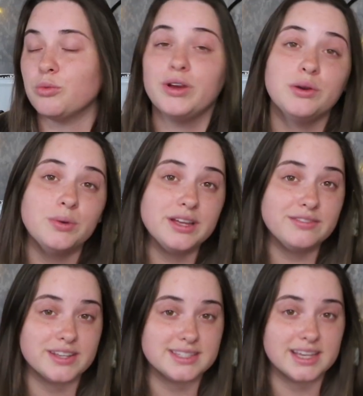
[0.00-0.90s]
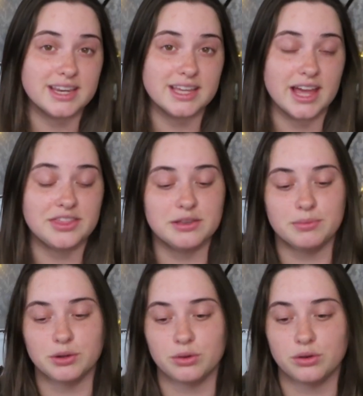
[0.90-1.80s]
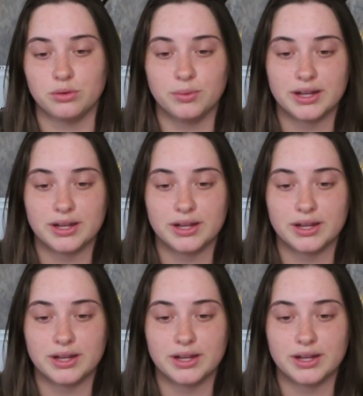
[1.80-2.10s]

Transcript: We went investigating at the Mineral